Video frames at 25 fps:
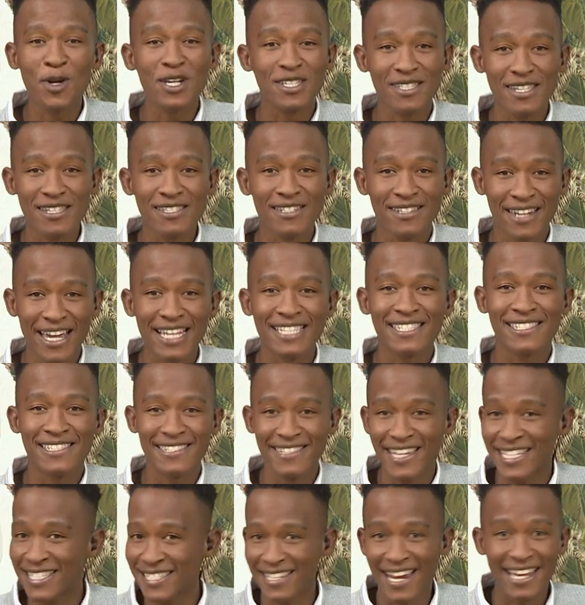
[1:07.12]
not spring season.
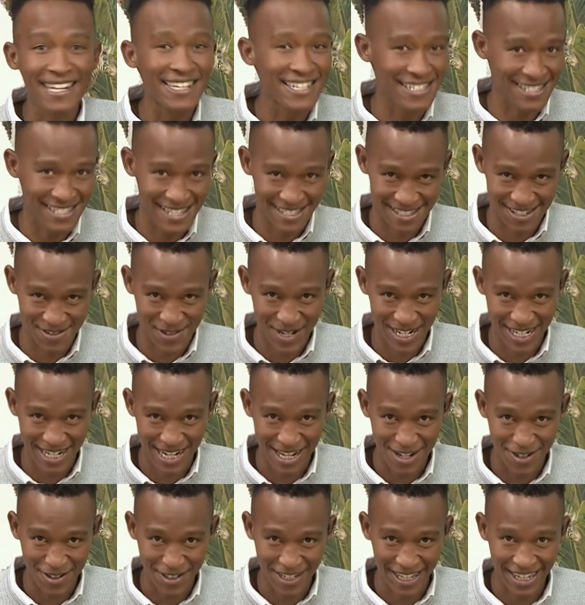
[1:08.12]
It's, it's Nandi
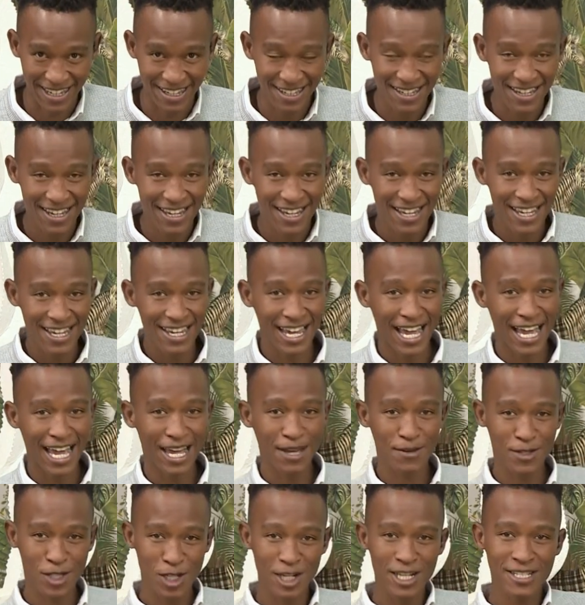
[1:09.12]
season right now, okay?
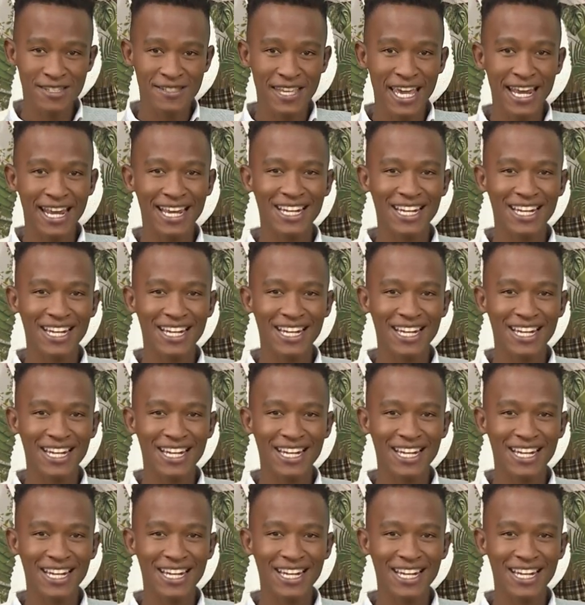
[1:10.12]
Uh, so